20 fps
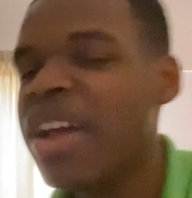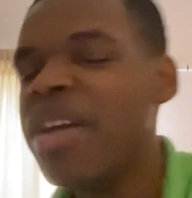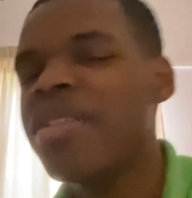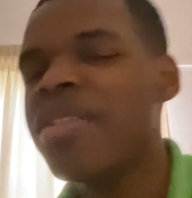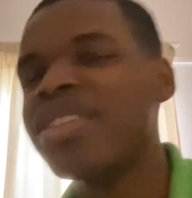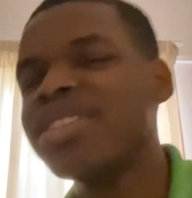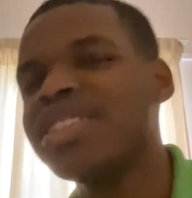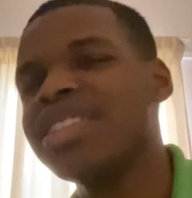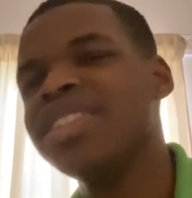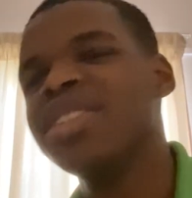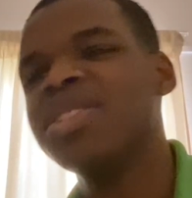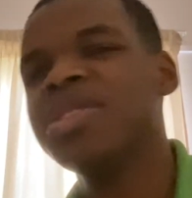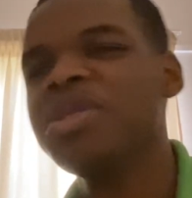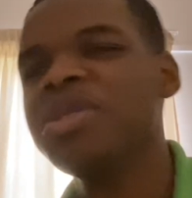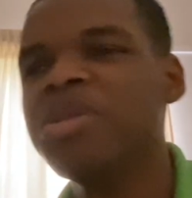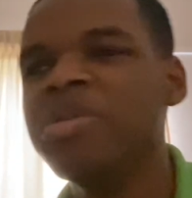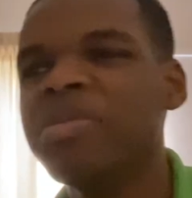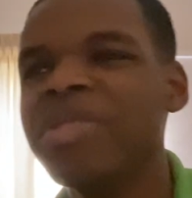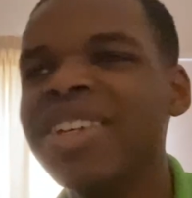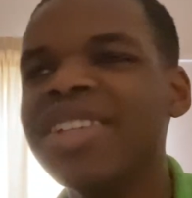But these
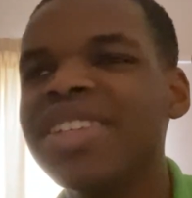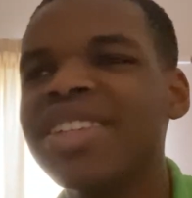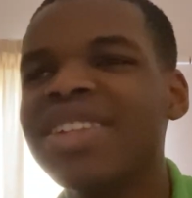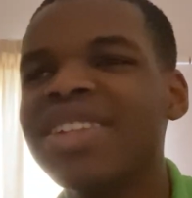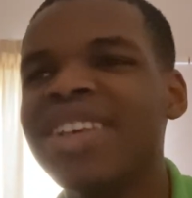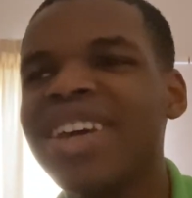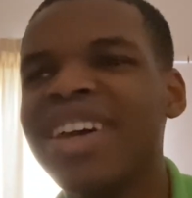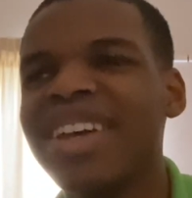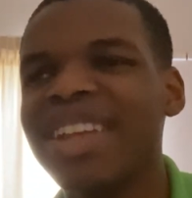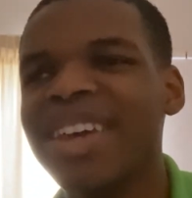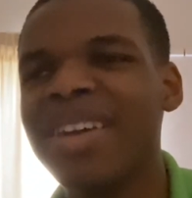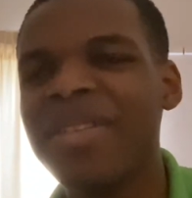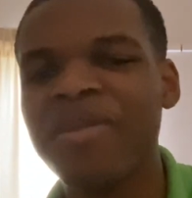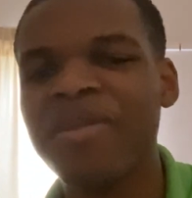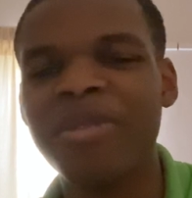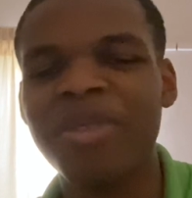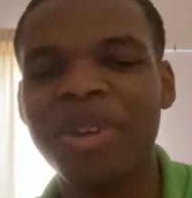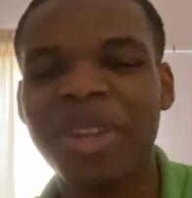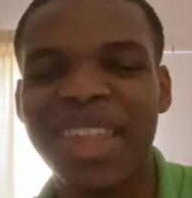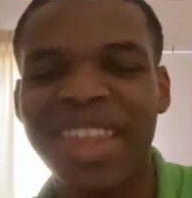two basically had
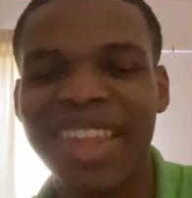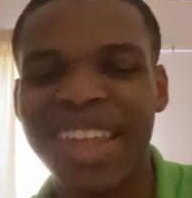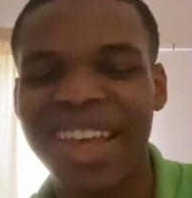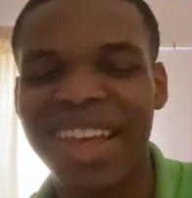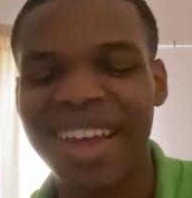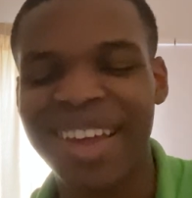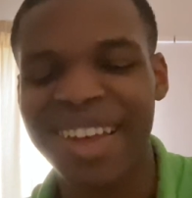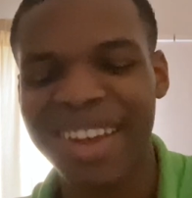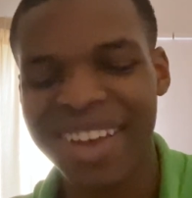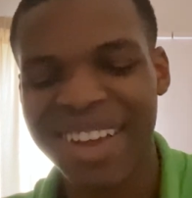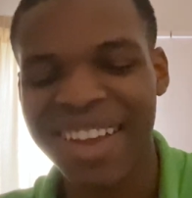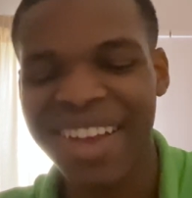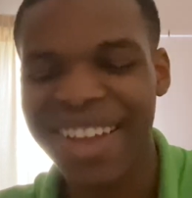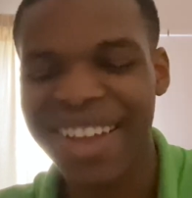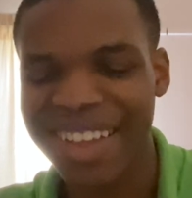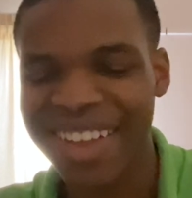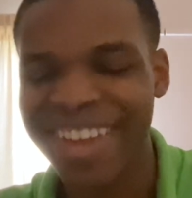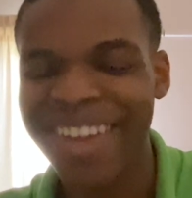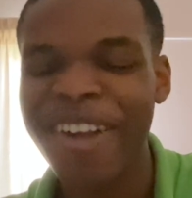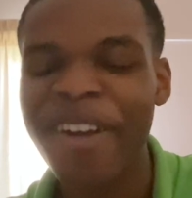everything.
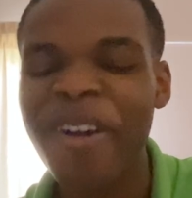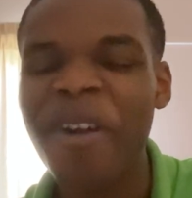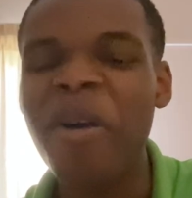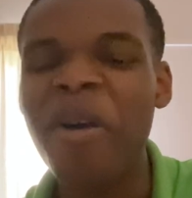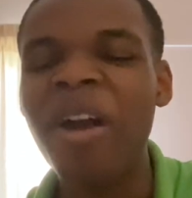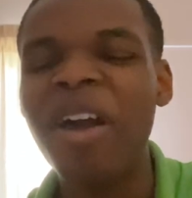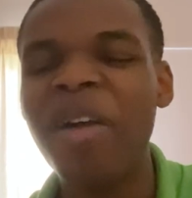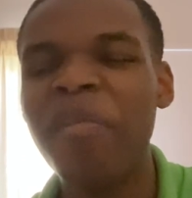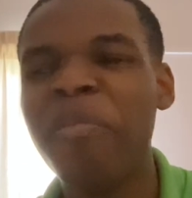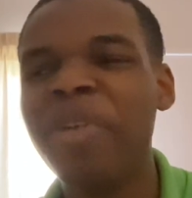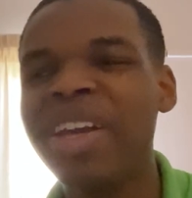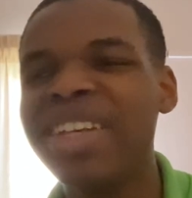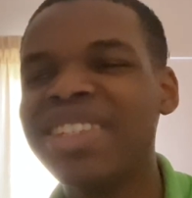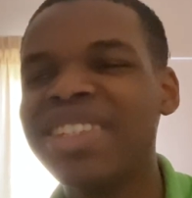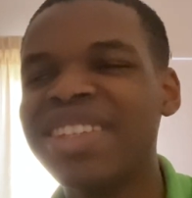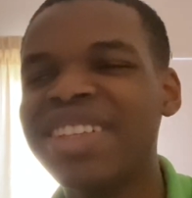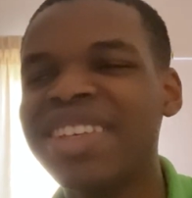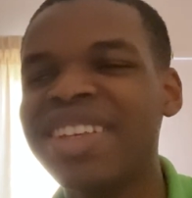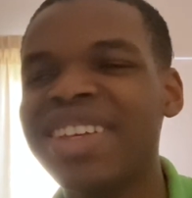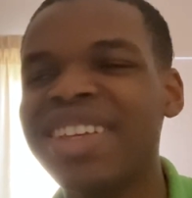and
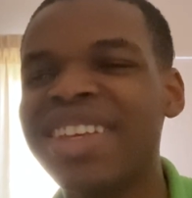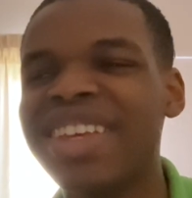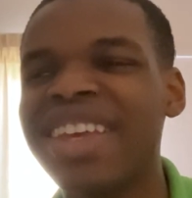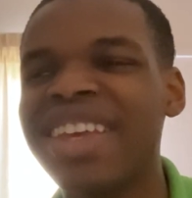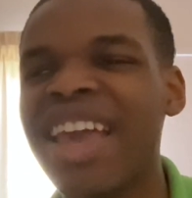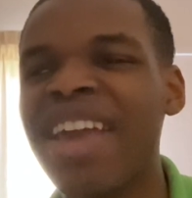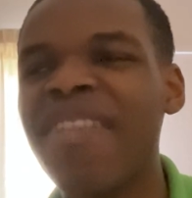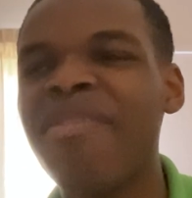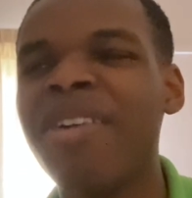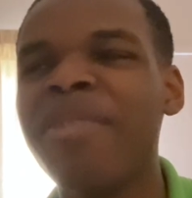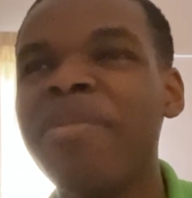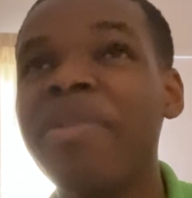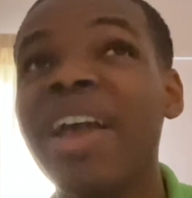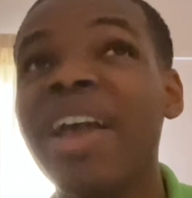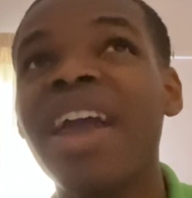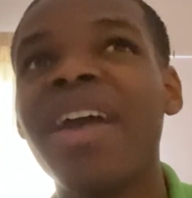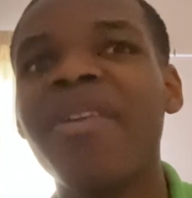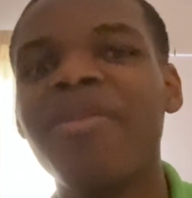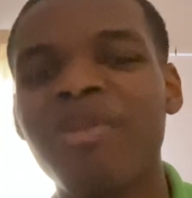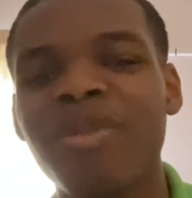basically gave up
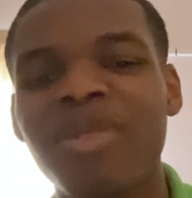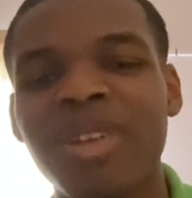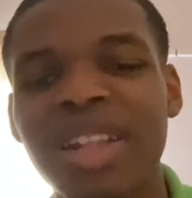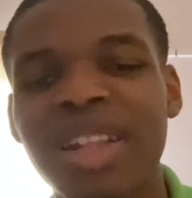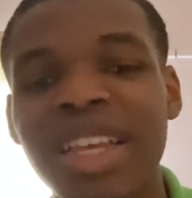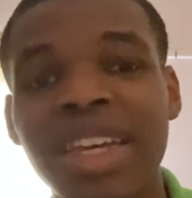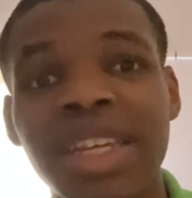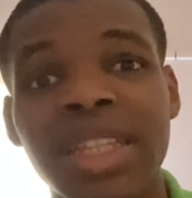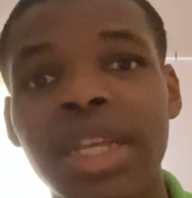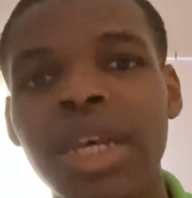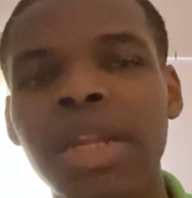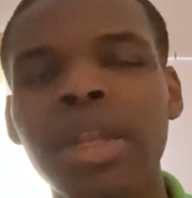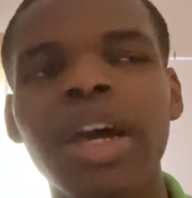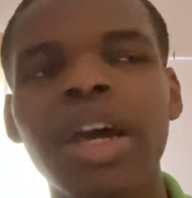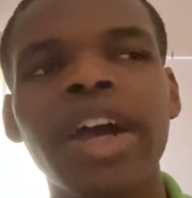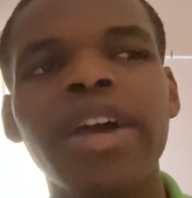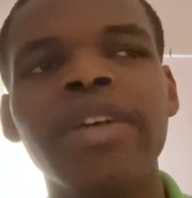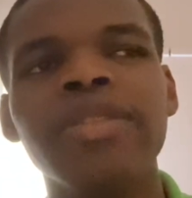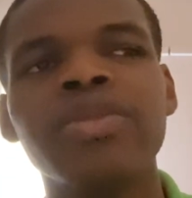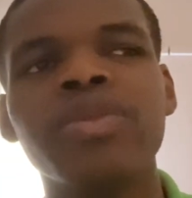every like their
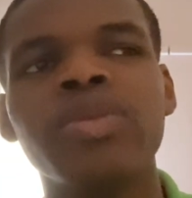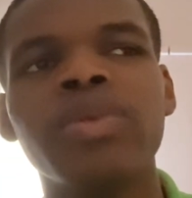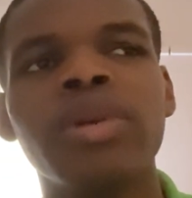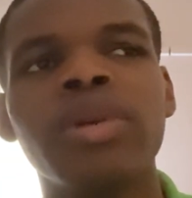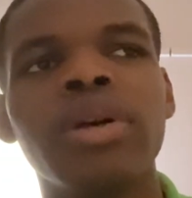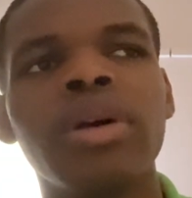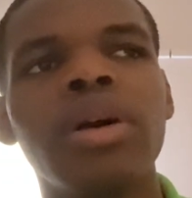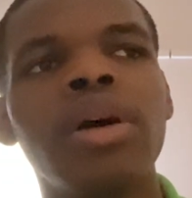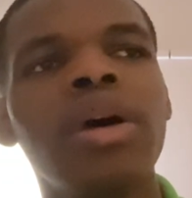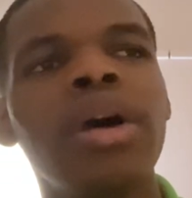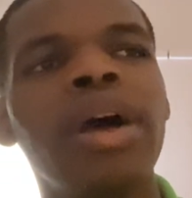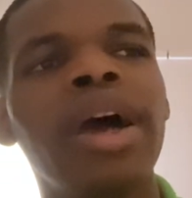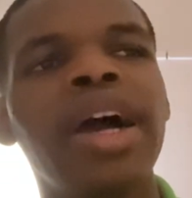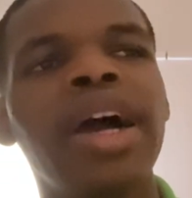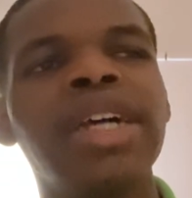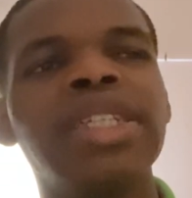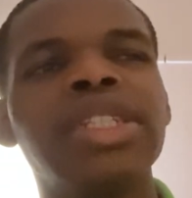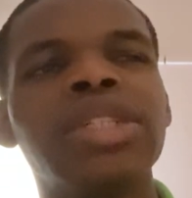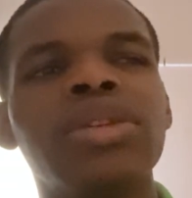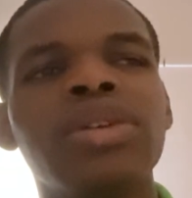lives were
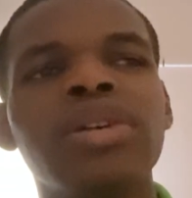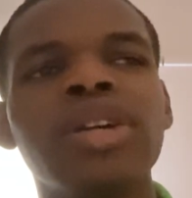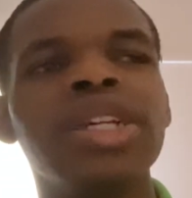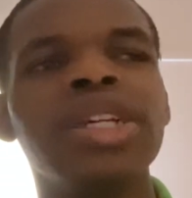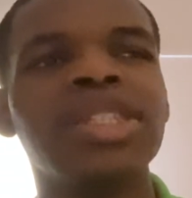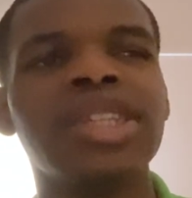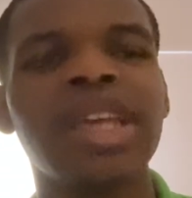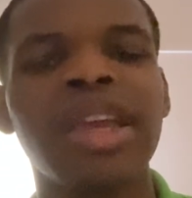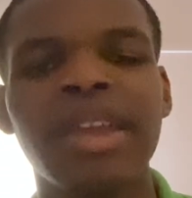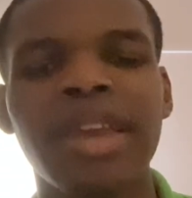as good as can